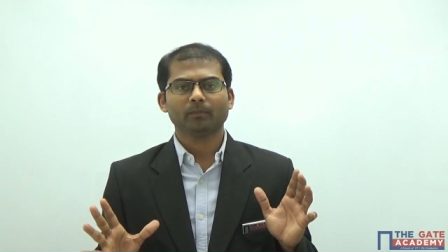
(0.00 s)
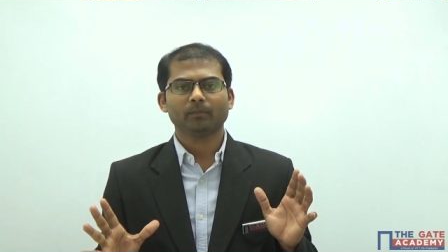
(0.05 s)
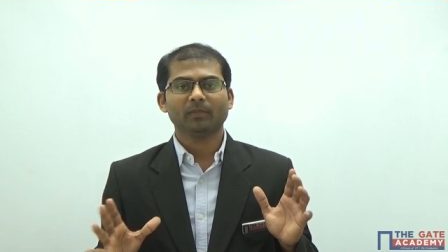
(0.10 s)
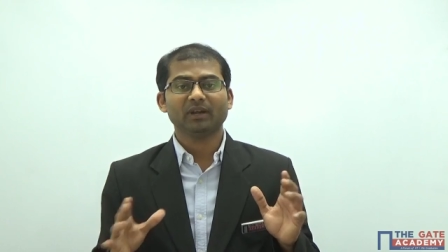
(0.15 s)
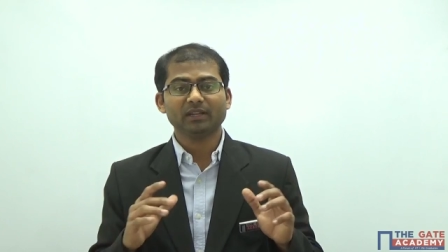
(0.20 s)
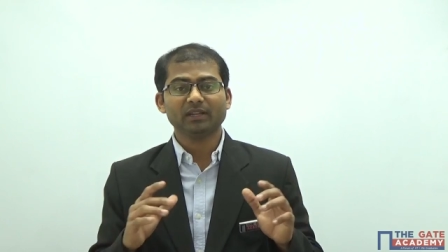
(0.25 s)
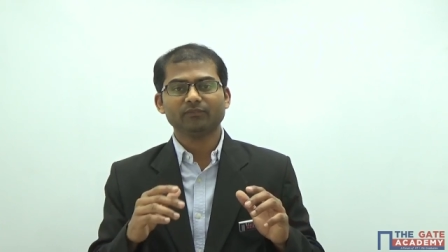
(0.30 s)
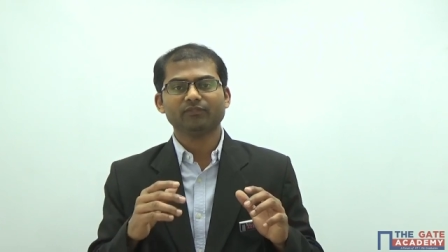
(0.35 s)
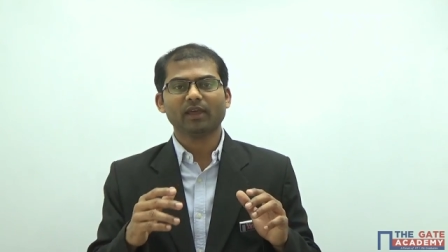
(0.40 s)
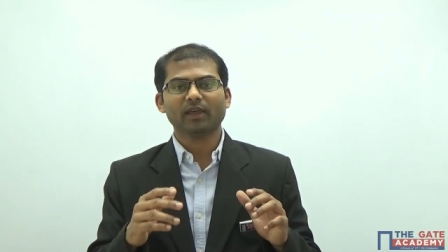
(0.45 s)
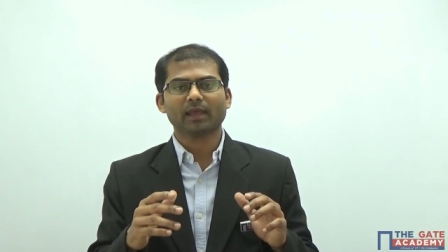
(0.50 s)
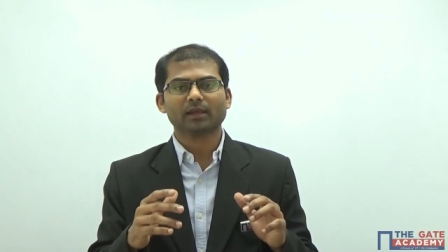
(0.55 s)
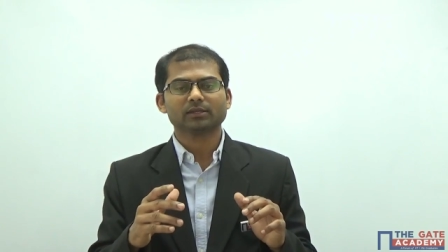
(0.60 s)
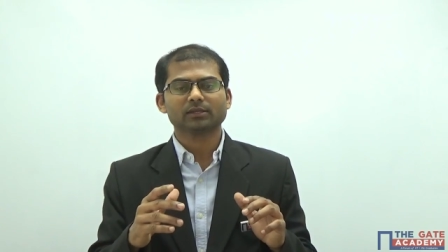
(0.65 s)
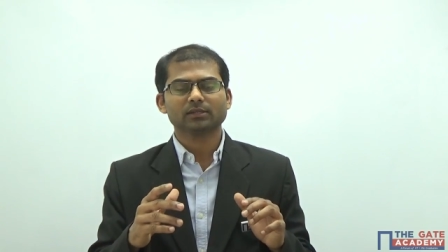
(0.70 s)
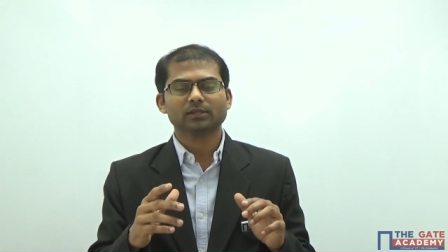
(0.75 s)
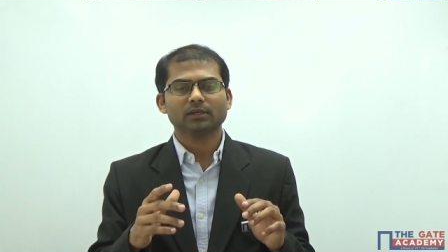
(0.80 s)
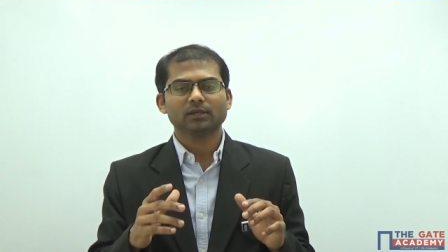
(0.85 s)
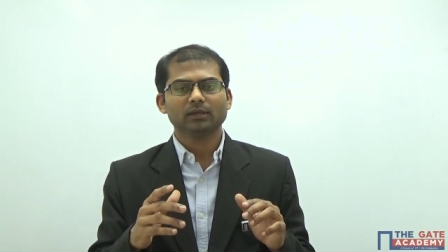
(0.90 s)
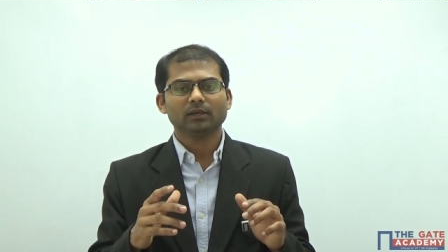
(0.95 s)
But in
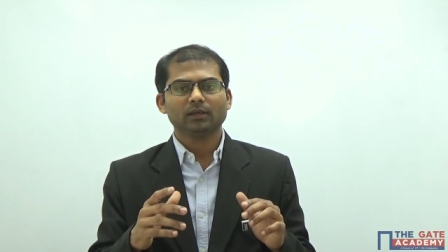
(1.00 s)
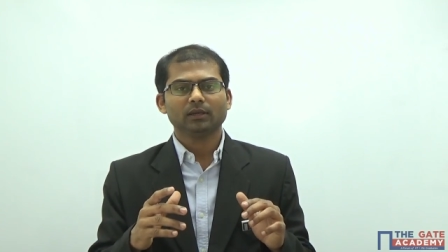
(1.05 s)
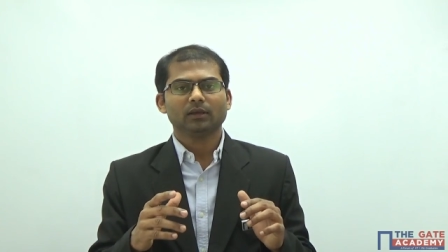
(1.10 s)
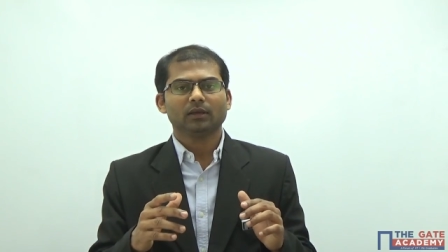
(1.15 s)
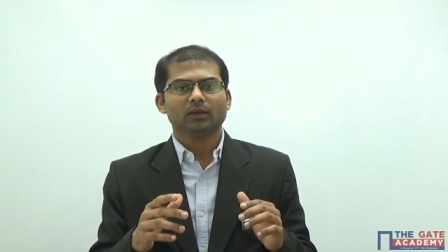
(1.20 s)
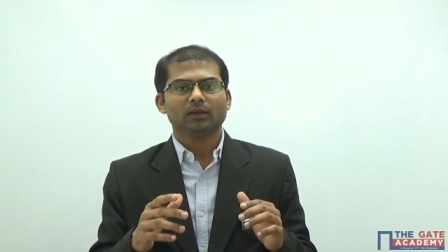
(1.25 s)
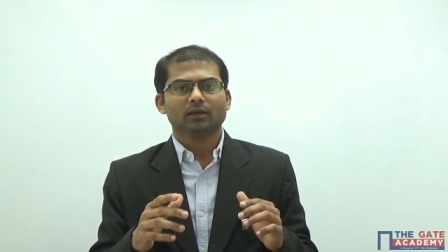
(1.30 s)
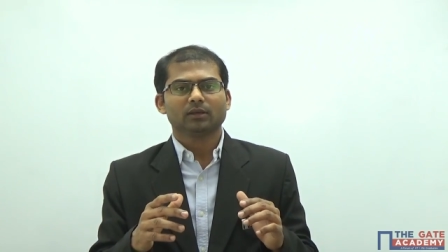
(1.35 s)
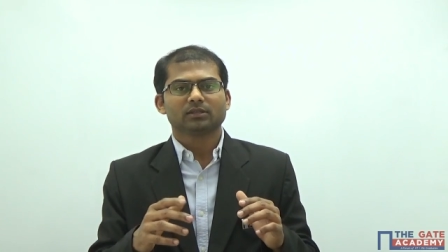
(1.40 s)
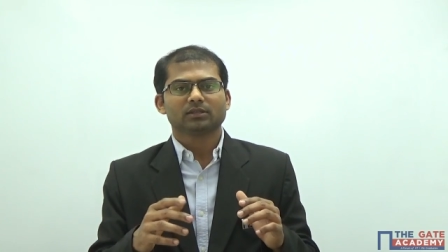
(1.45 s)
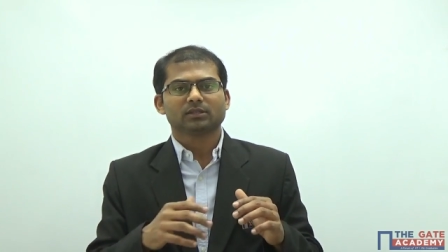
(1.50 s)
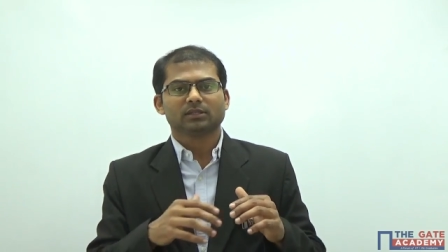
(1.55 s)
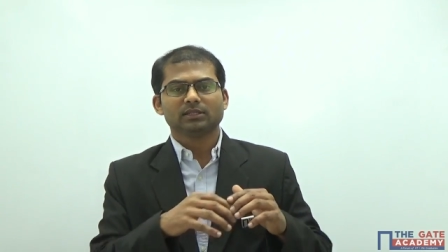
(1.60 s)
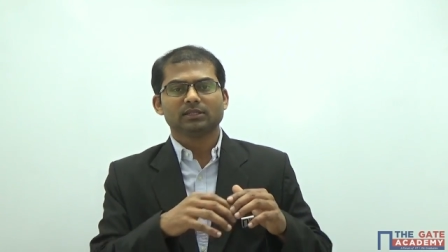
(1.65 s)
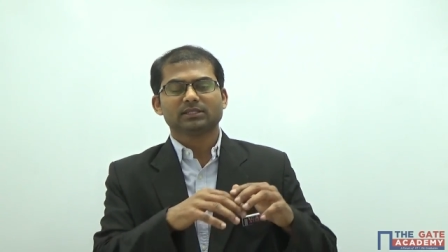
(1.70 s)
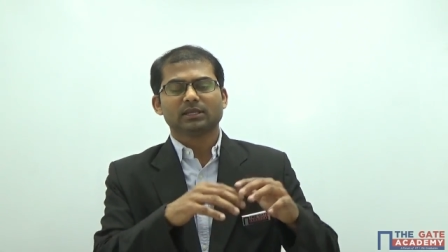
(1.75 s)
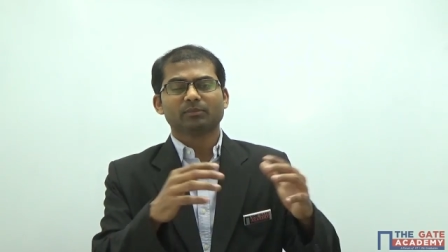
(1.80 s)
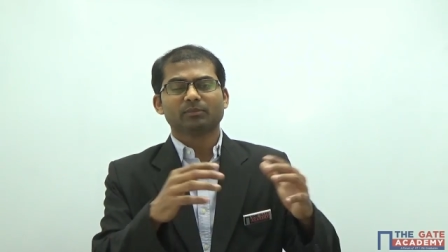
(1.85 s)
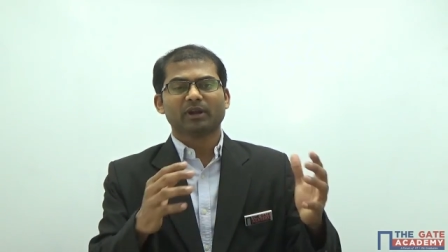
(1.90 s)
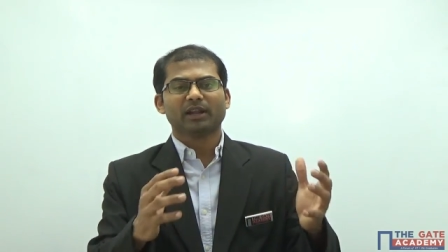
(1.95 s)
fact, in
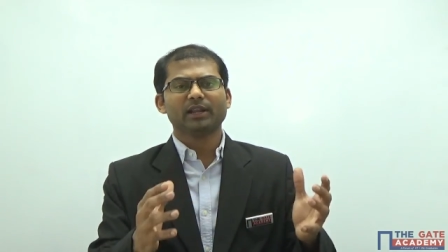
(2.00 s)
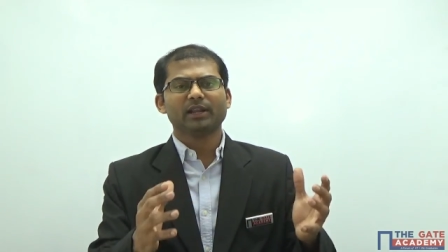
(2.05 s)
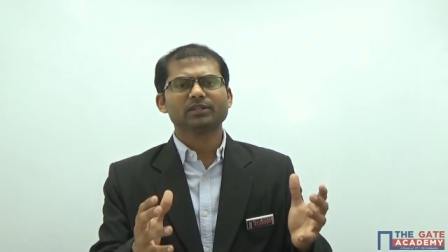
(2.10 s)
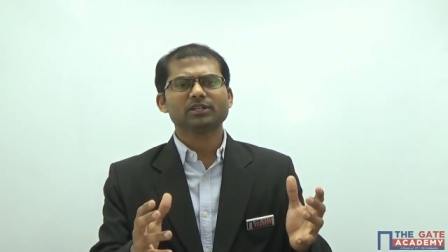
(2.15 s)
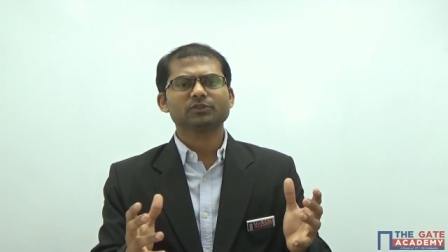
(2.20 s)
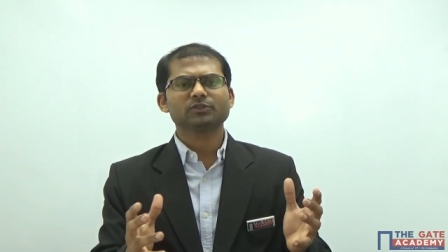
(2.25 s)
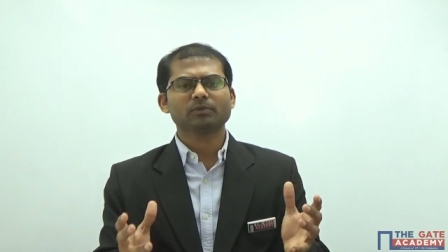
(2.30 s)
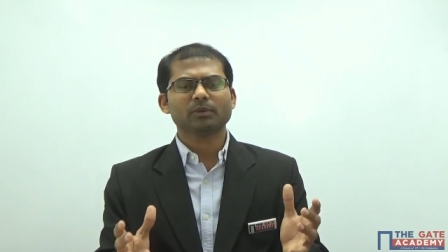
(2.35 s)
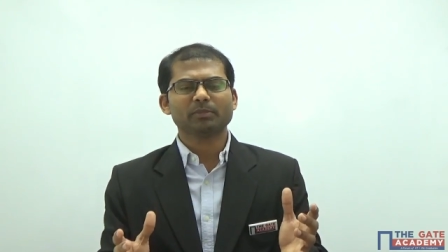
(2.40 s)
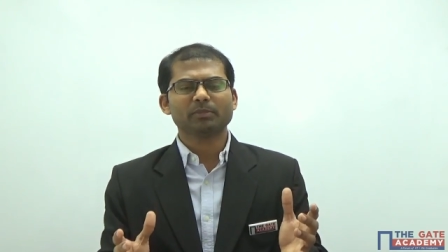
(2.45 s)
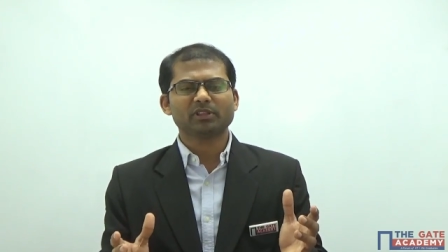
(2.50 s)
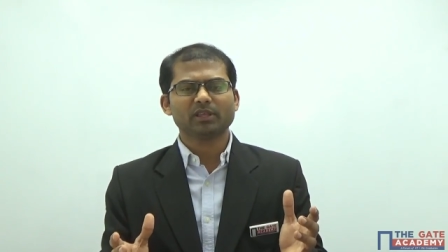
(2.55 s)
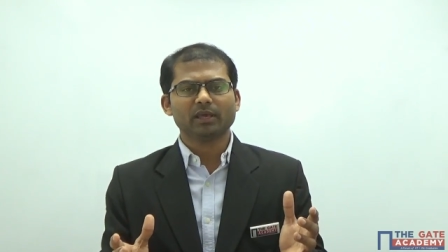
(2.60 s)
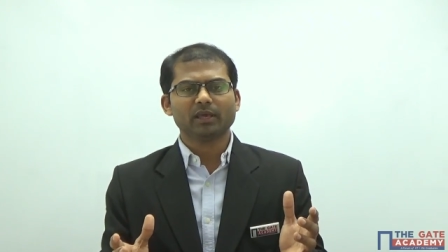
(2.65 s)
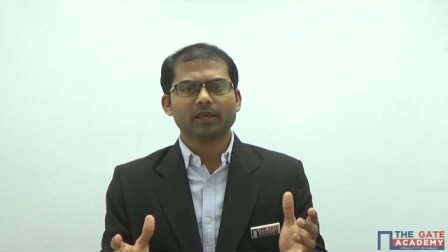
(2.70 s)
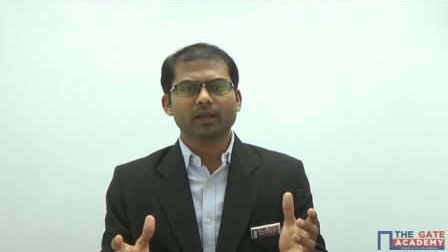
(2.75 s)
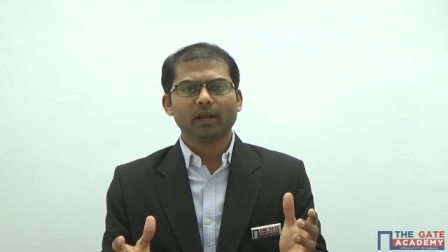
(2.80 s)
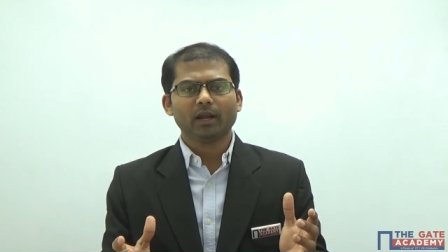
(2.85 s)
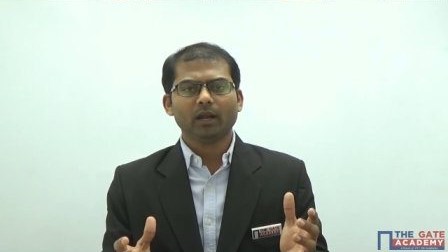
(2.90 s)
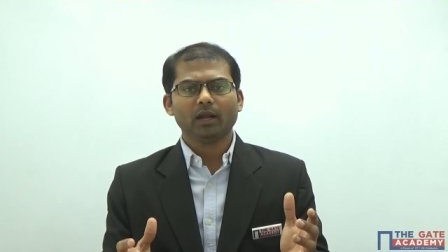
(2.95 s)
some conditions may be
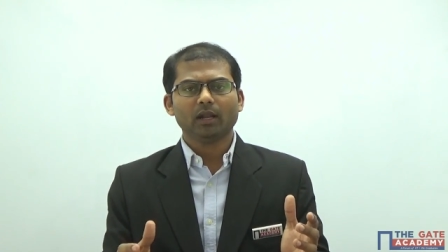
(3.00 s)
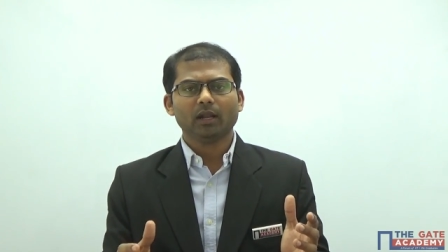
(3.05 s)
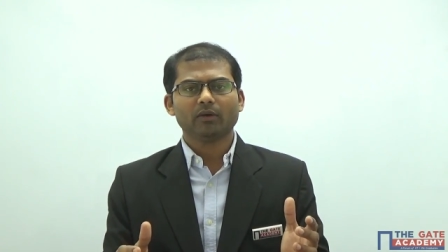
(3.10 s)
there